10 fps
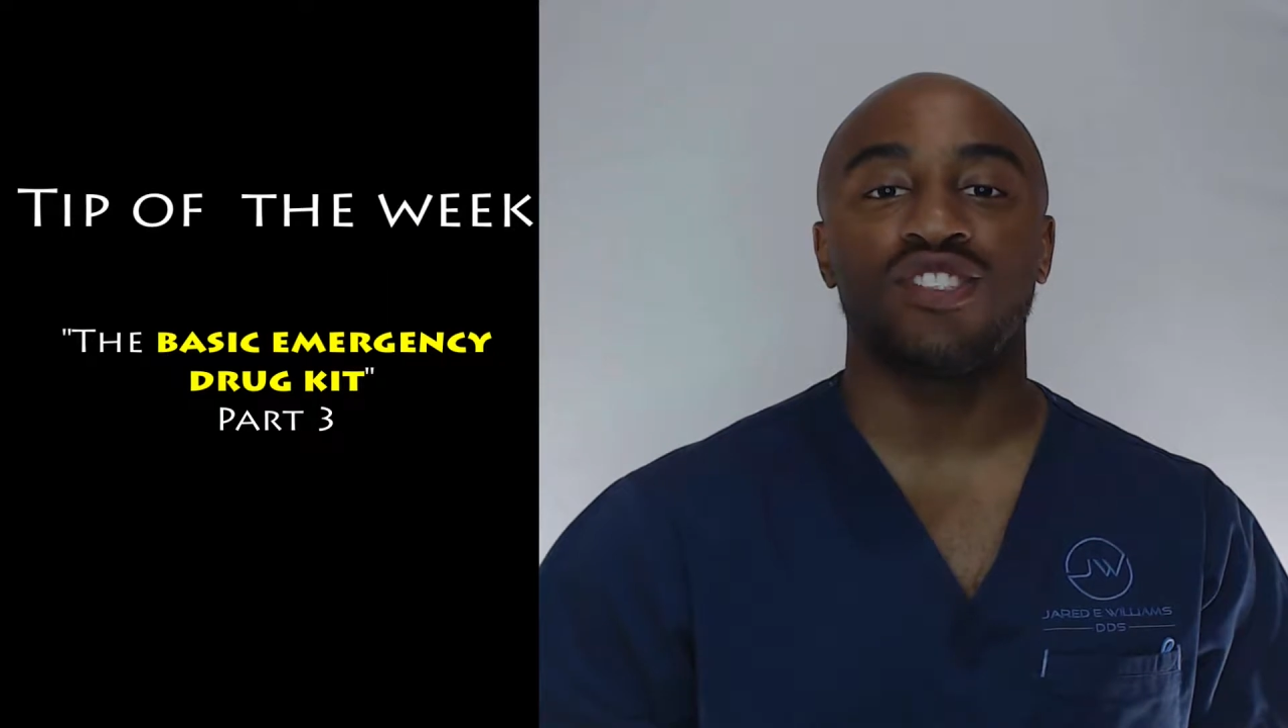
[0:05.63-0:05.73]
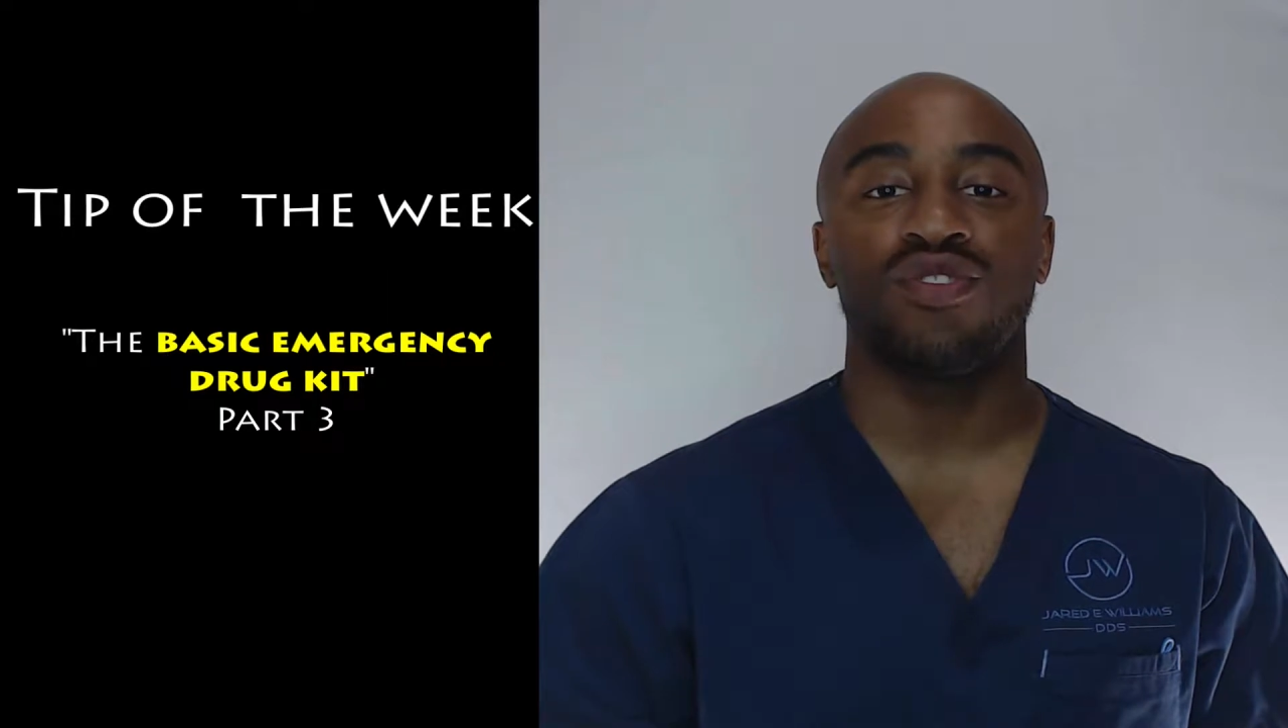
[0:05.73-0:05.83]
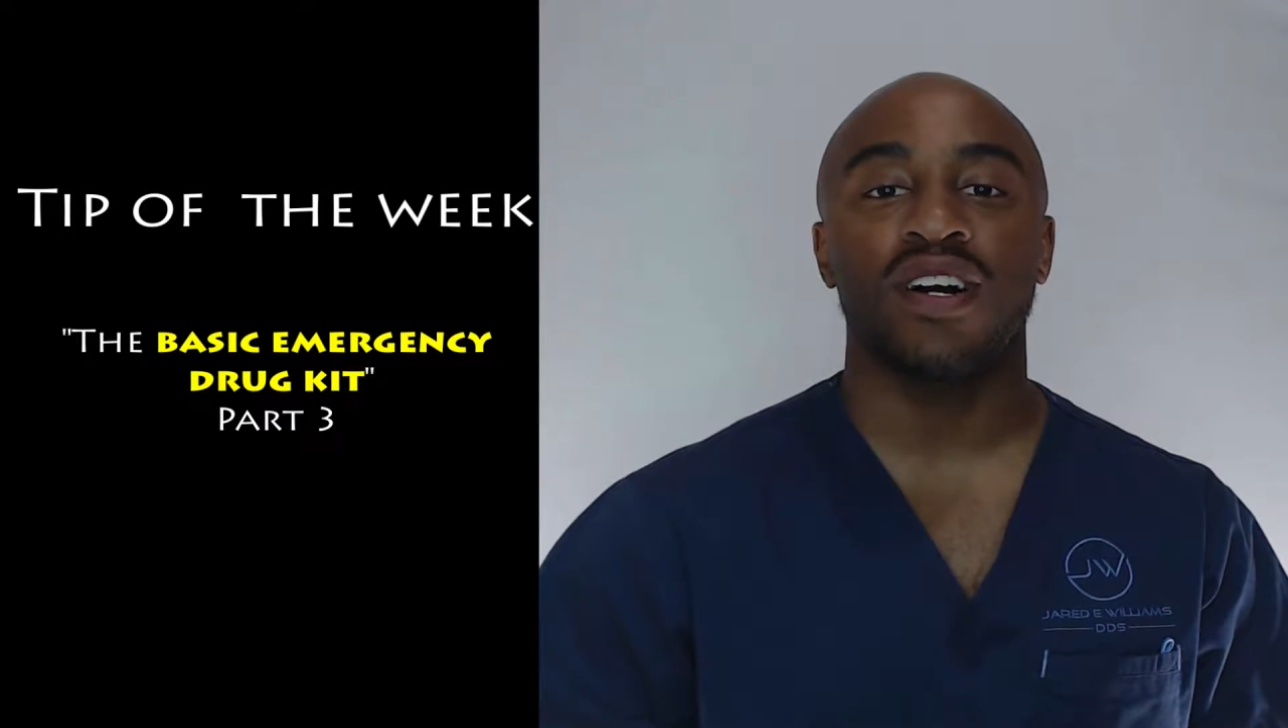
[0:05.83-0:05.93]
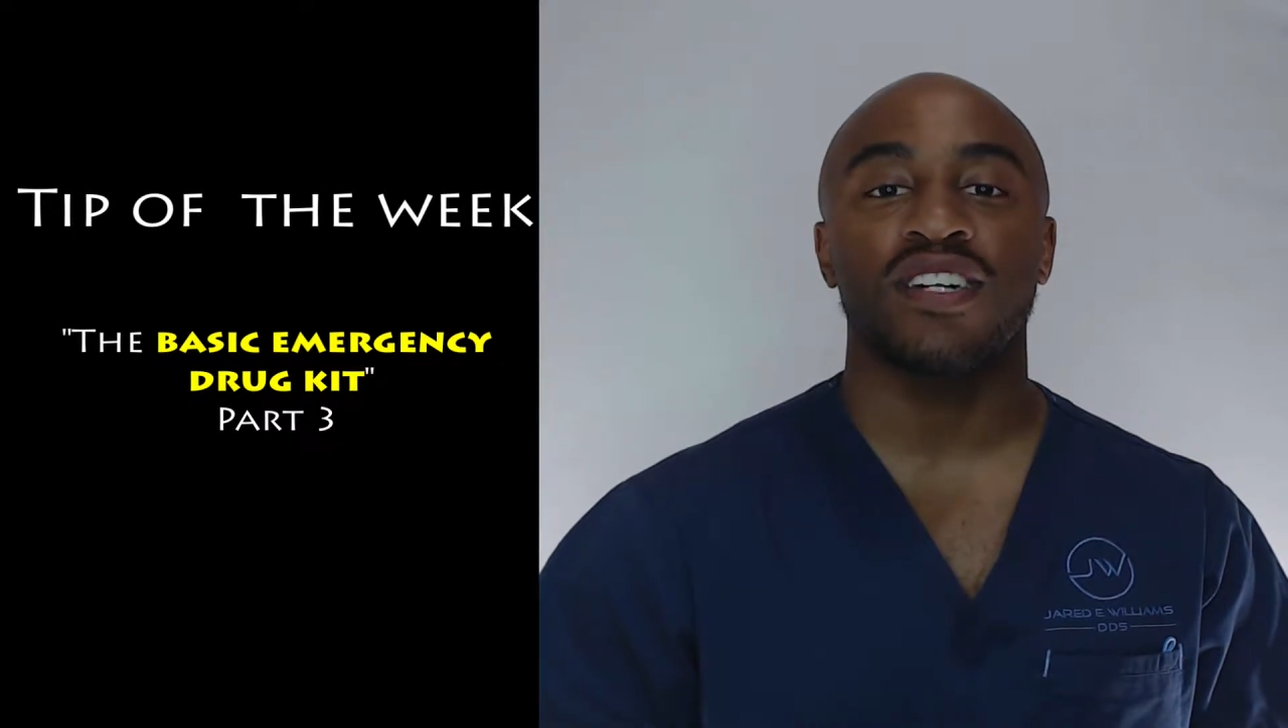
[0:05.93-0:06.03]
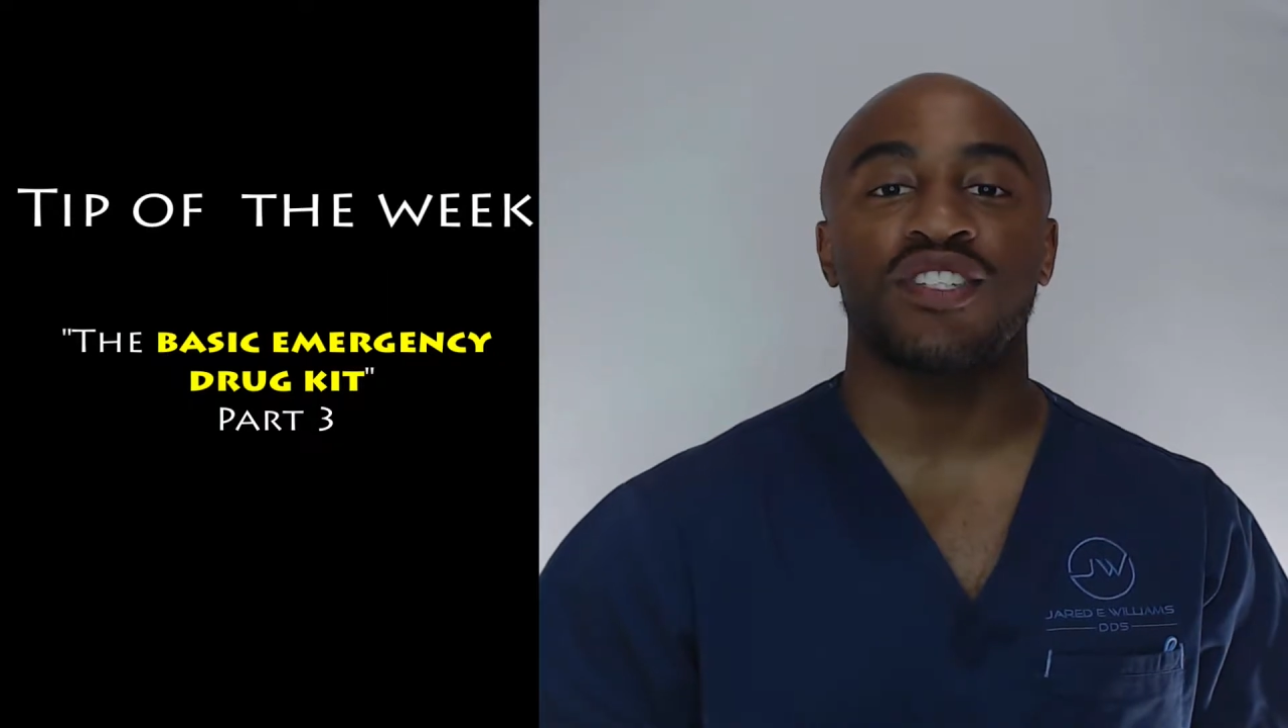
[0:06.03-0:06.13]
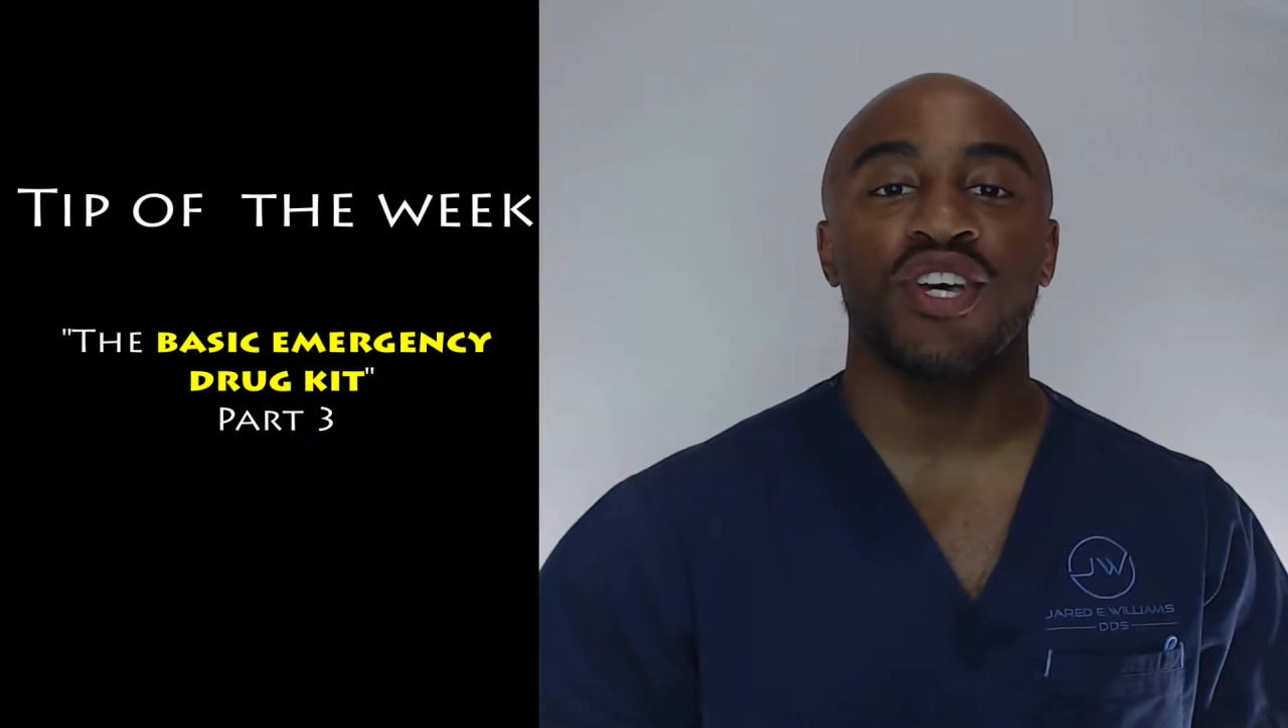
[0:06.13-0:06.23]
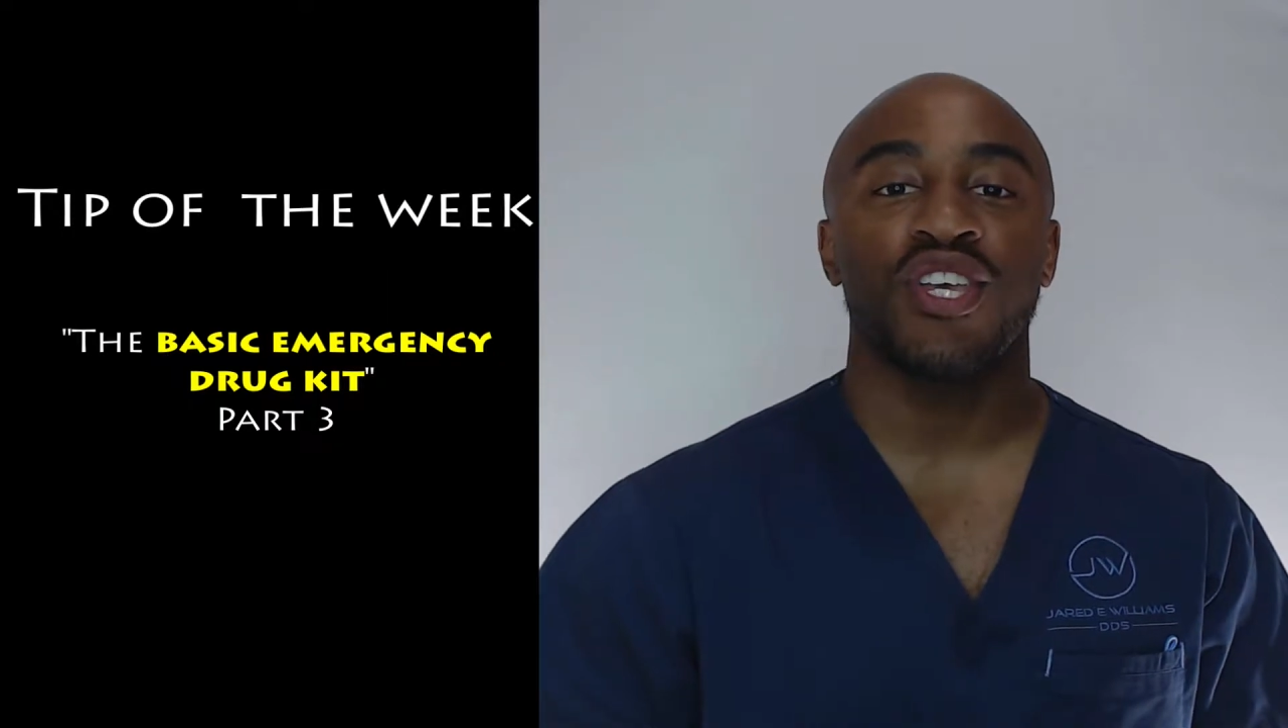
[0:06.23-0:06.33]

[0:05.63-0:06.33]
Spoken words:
drugs